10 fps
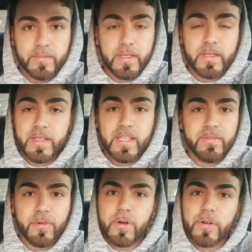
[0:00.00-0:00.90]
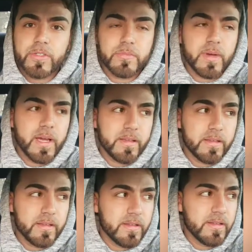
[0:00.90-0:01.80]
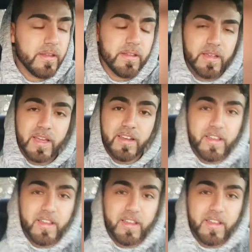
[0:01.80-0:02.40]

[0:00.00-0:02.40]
yeah, Evo auction buy, you gotta